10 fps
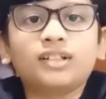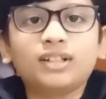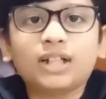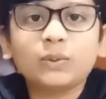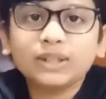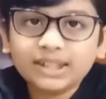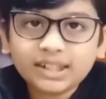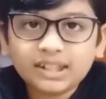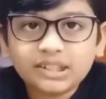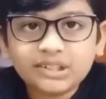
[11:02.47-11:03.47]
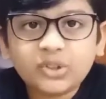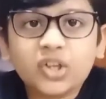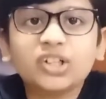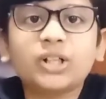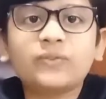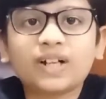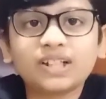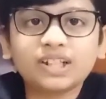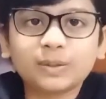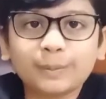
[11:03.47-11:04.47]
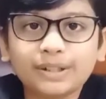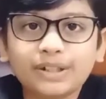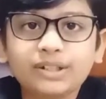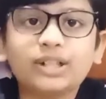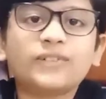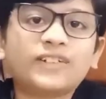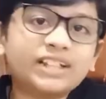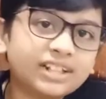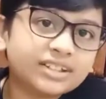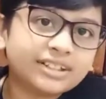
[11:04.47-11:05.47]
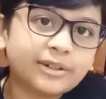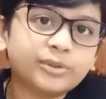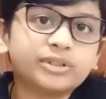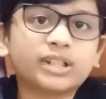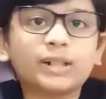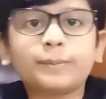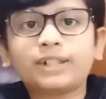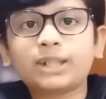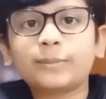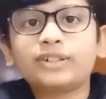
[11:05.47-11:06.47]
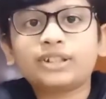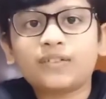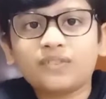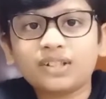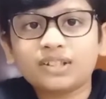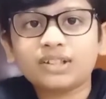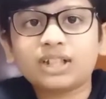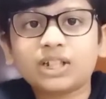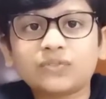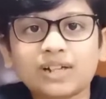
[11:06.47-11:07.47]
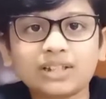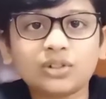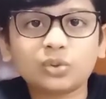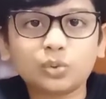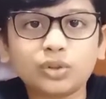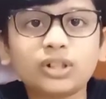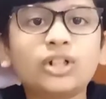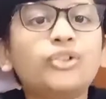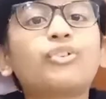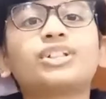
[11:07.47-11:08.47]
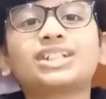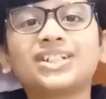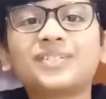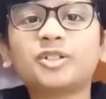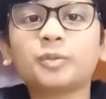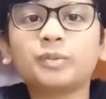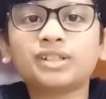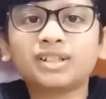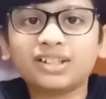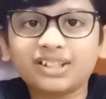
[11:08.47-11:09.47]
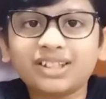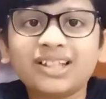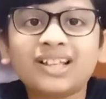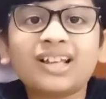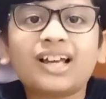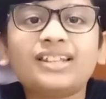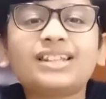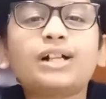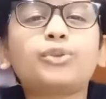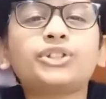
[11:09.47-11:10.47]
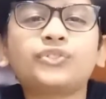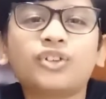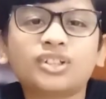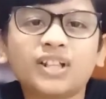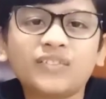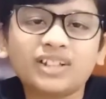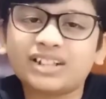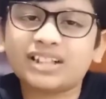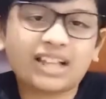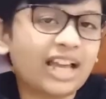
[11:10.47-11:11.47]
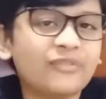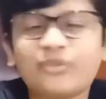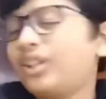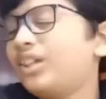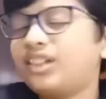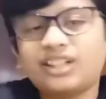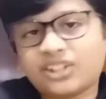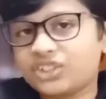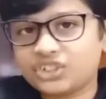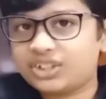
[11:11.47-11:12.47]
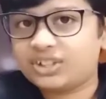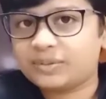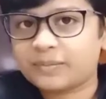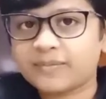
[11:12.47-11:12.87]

Now legally, all her father's money, her father's house and pretty much everything her father owned was given to Miss Honey, and now she was living her life in luxury.